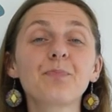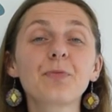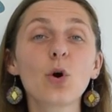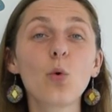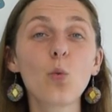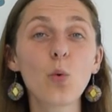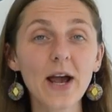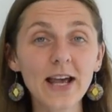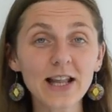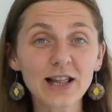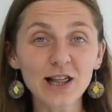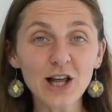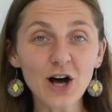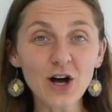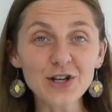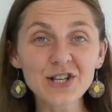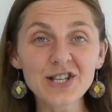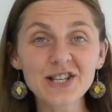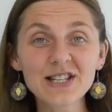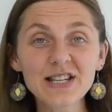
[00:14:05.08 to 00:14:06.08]
weight
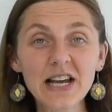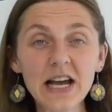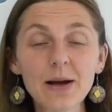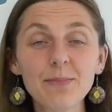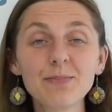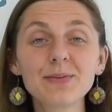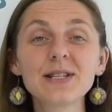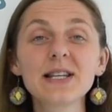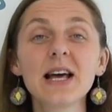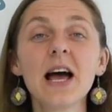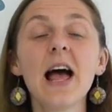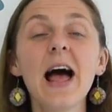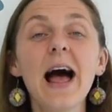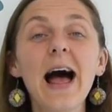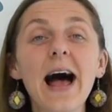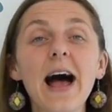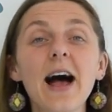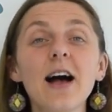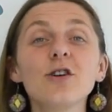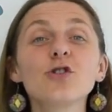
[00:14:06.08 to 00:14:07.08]
loss tips
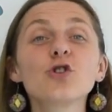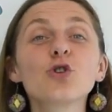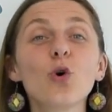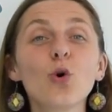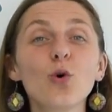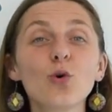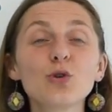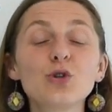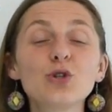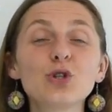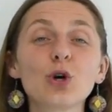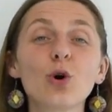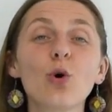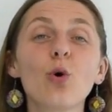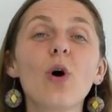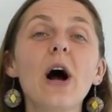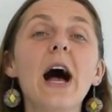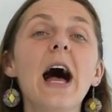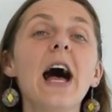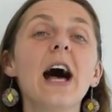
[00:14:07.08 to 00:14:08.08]
and
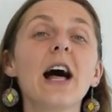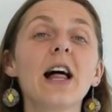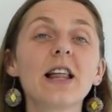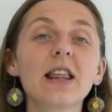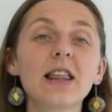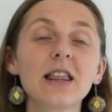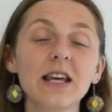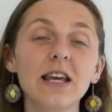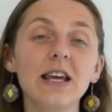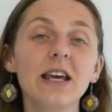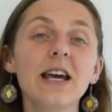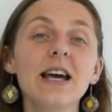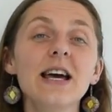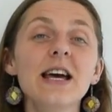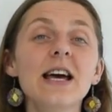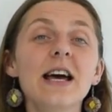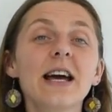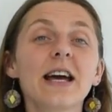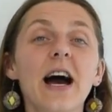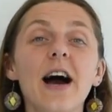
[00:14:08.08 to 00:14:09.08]
also healthy,
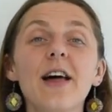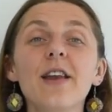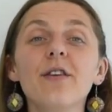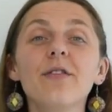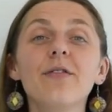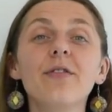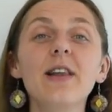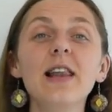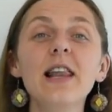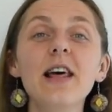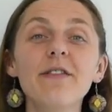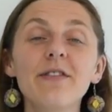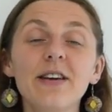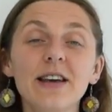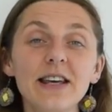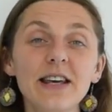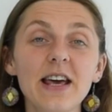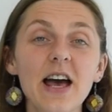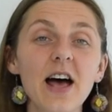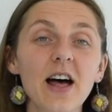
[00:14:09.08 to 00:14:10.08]
kind of
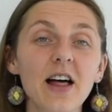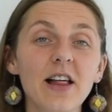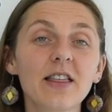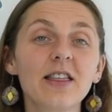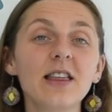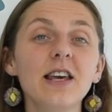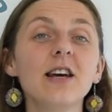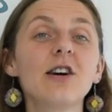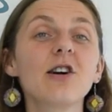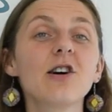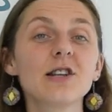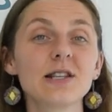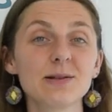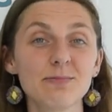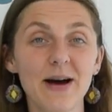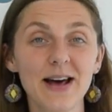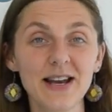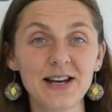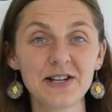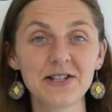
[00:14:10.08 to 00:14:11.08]
living healthy
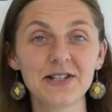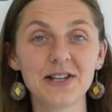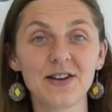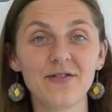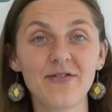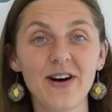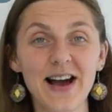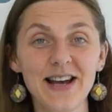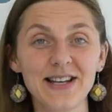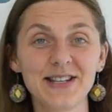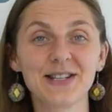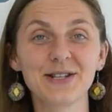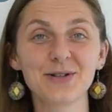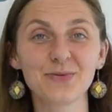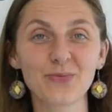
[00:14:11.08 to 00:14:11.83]
cosmetics advice as